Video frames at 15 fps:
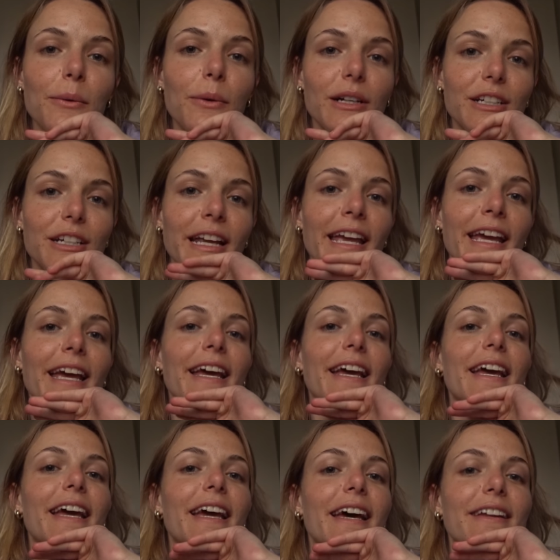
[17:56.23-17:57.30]
watching it,
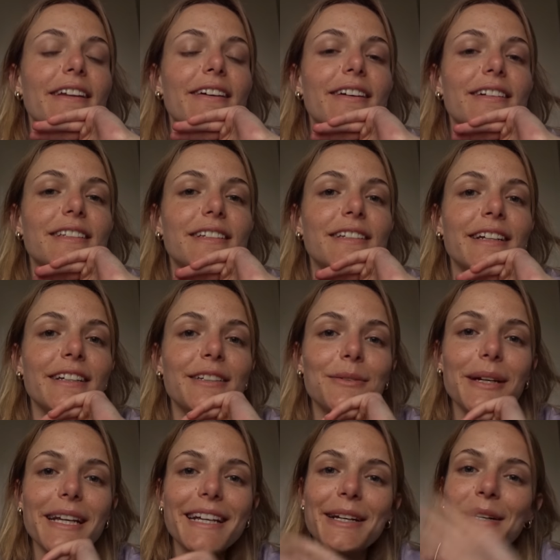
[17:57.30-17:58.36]
and I'll see you next
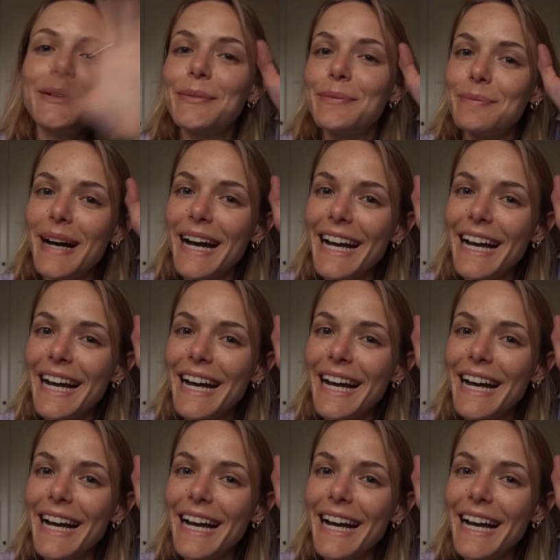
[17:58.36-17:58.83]
week.